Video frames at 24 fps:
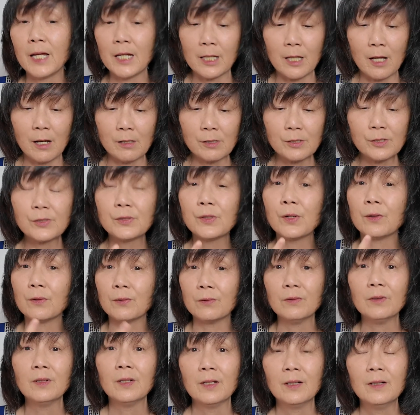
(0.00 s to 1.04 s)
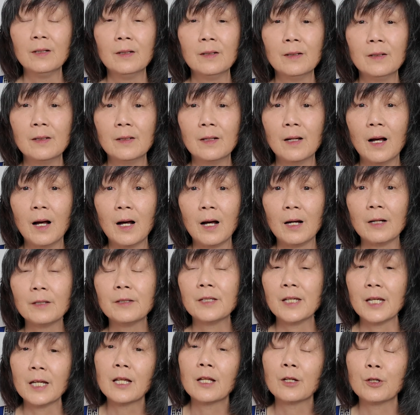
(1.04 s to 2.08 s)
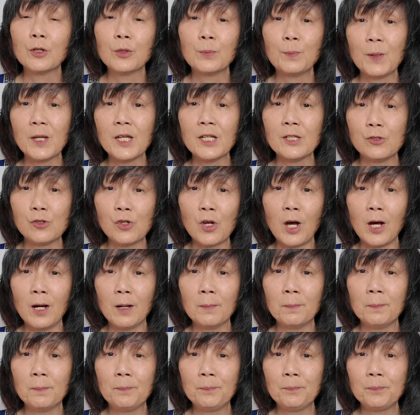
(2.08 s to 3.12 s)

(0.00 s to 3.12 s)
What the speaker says: and also get a good paying job.